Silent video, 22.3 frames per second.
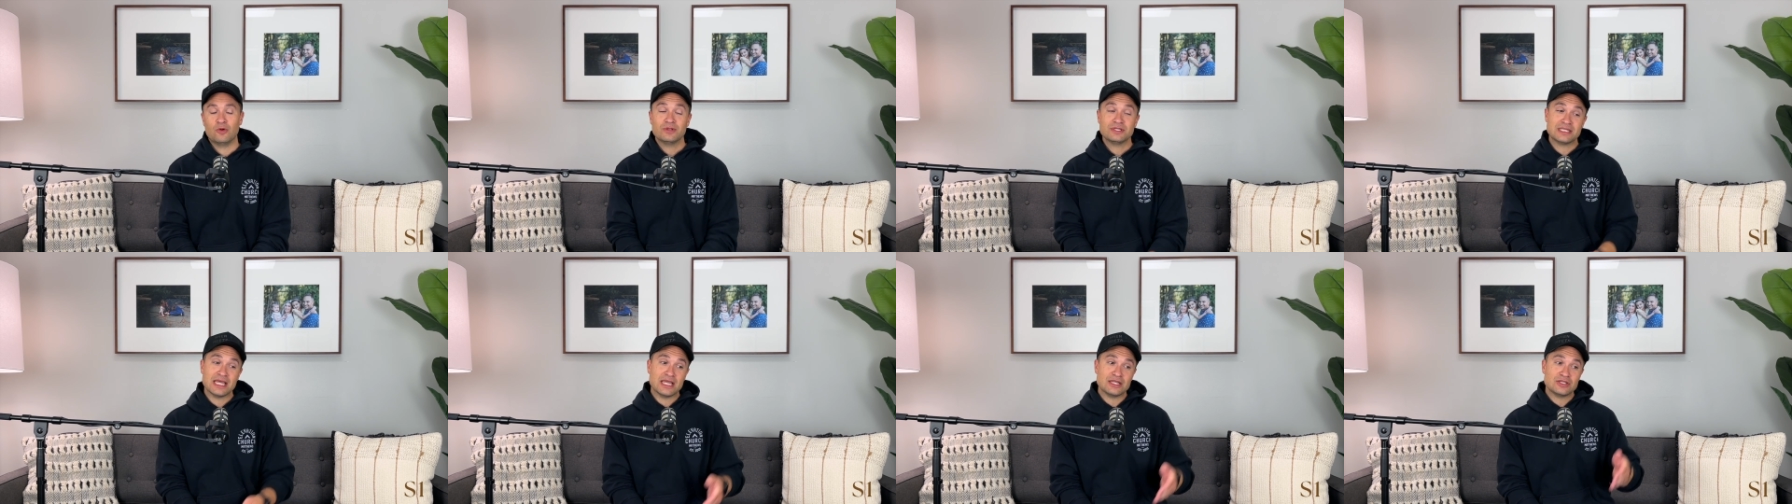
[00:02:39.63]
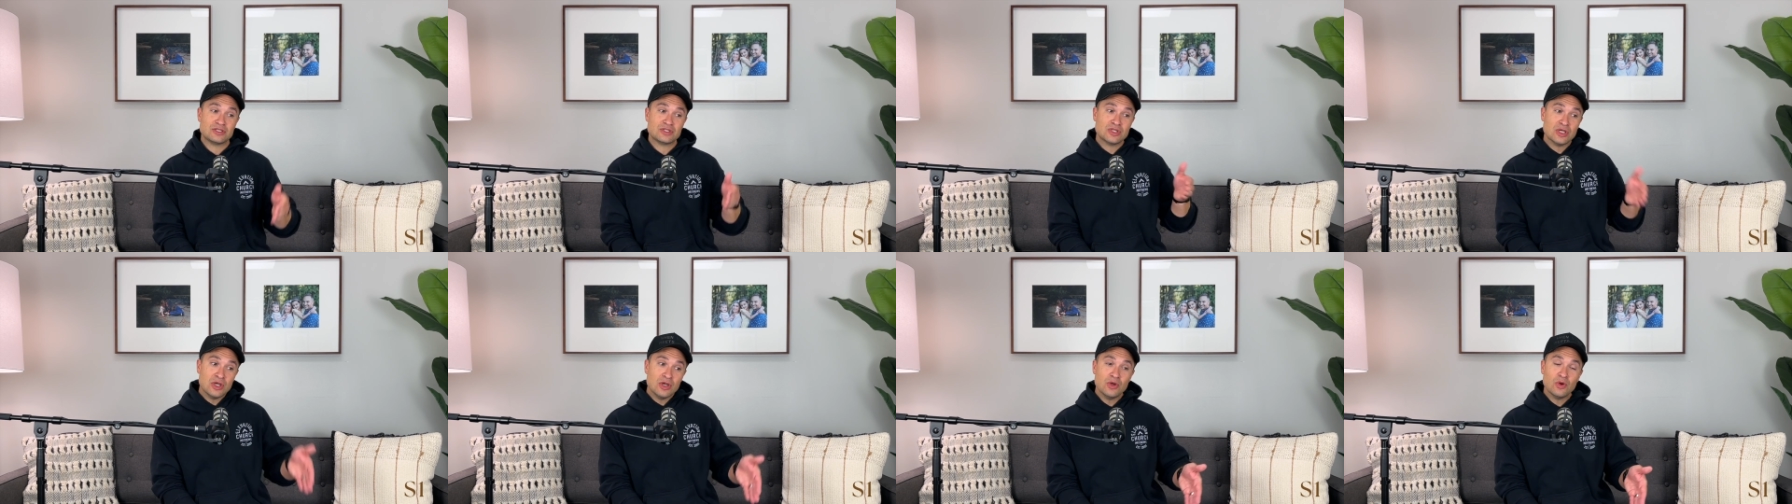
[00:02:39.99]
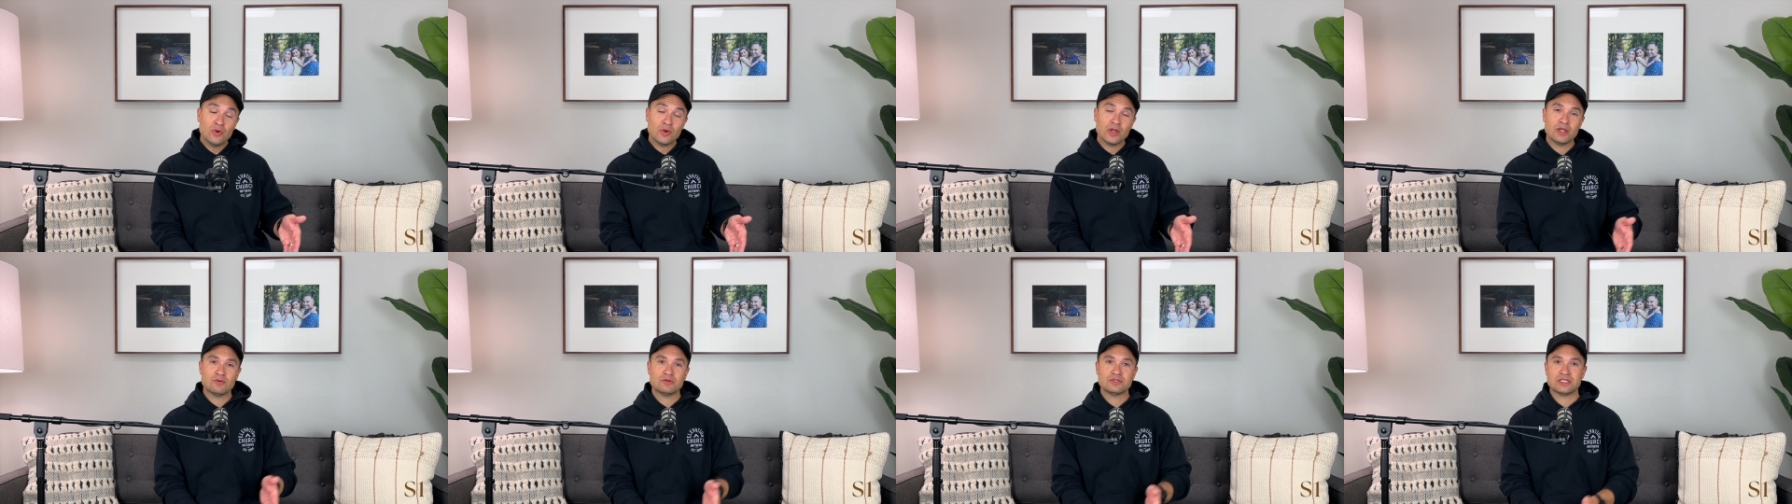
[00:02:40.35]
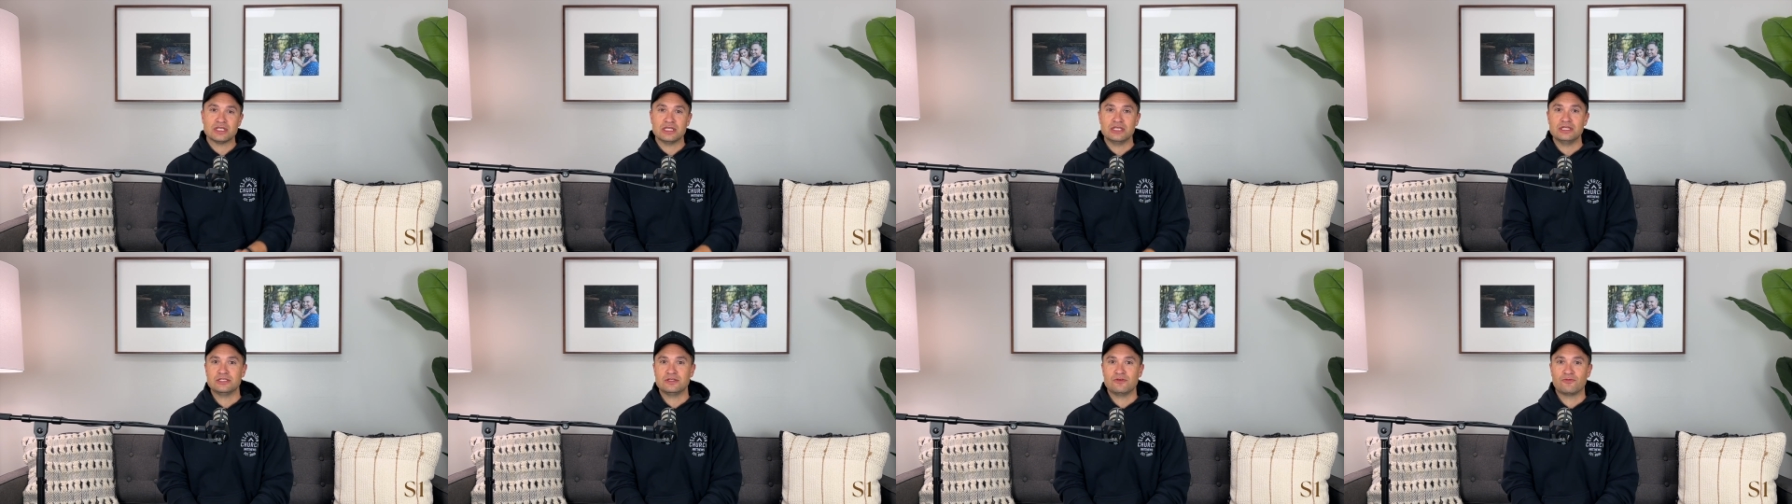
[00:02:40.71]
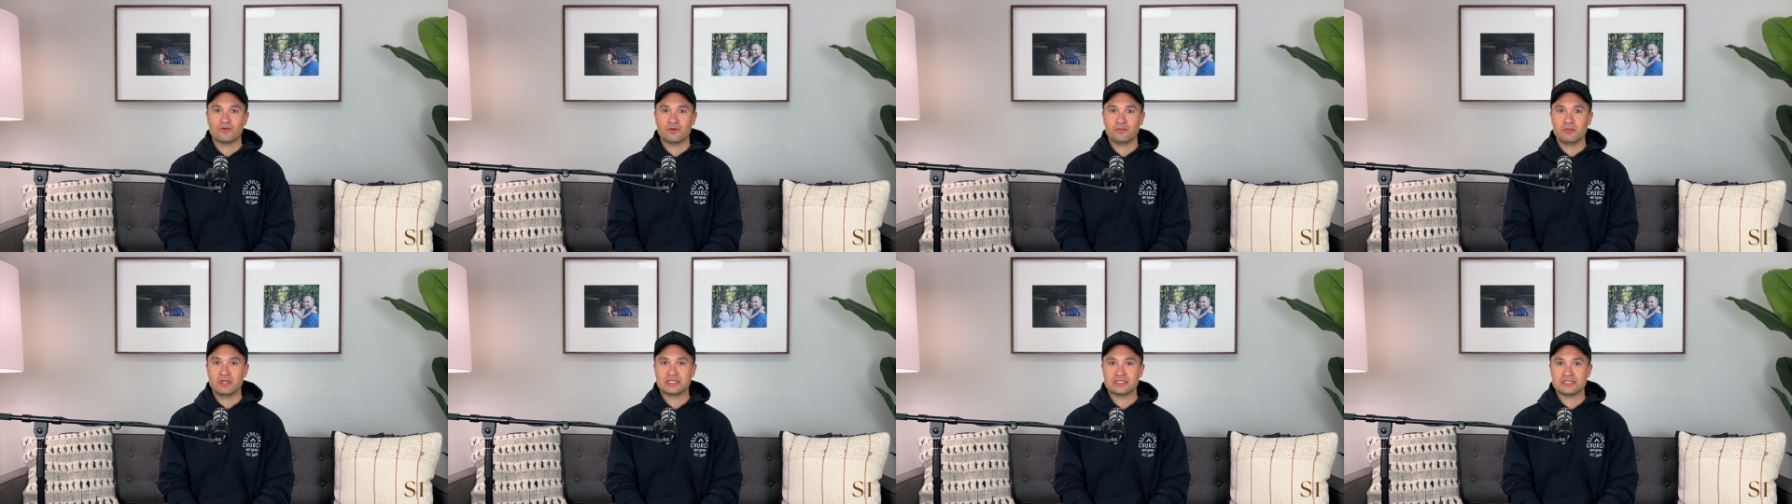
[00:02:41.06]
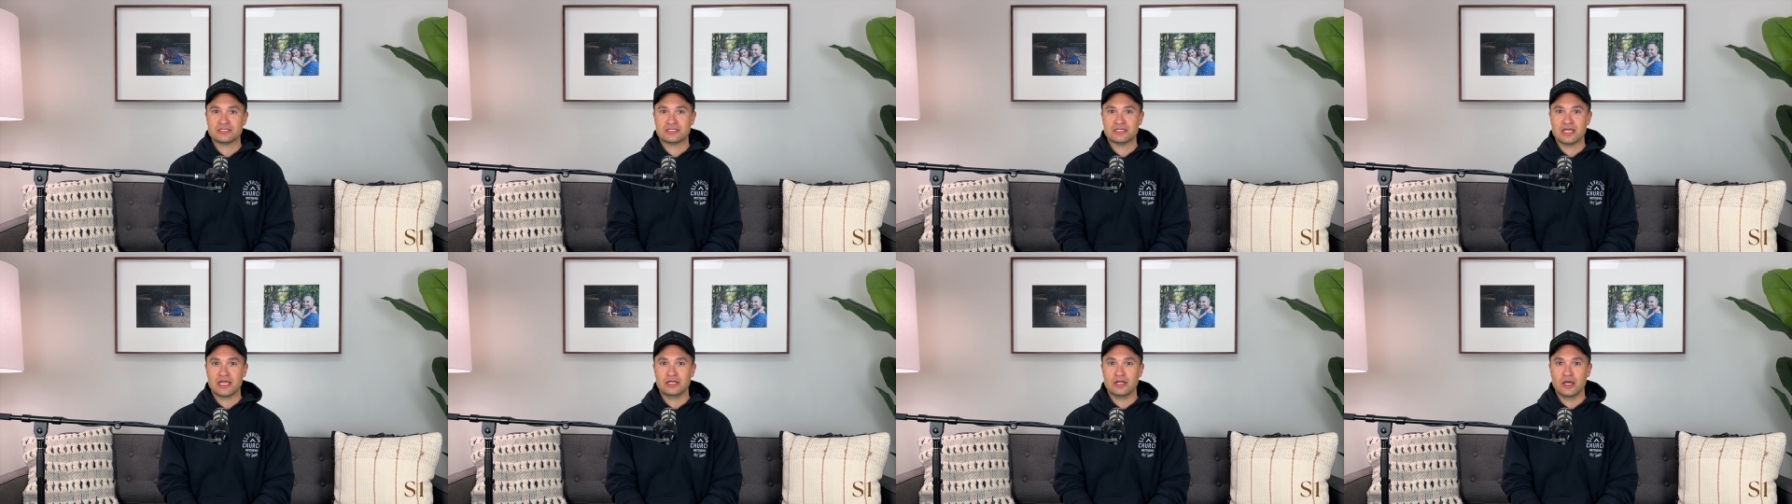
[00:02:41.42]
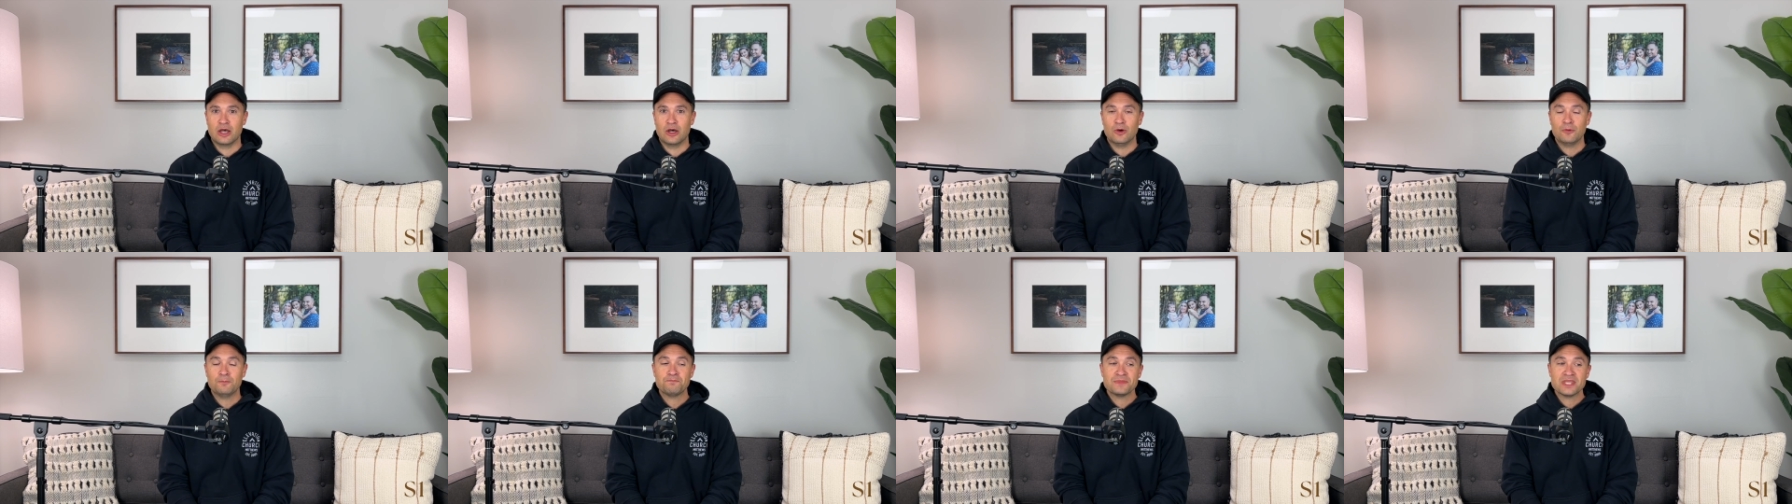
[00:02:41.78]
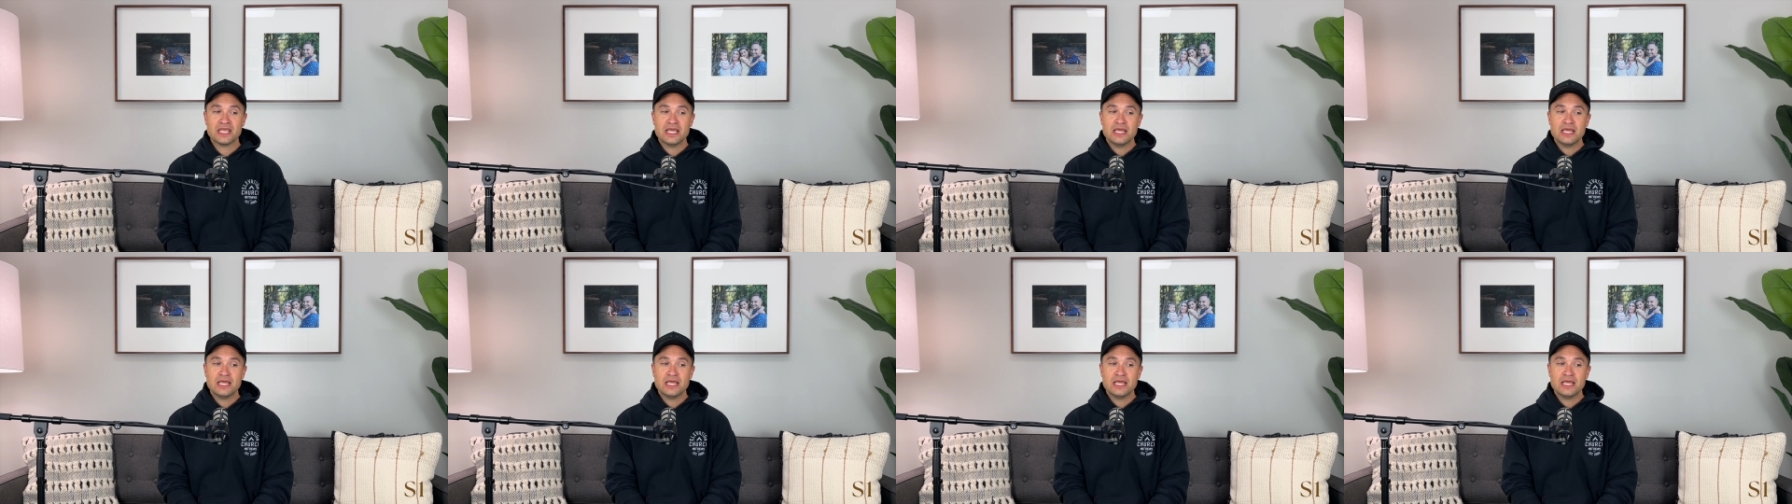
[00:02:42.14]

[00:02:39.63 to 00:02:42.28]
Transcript: Day two, it was easy for me to say no.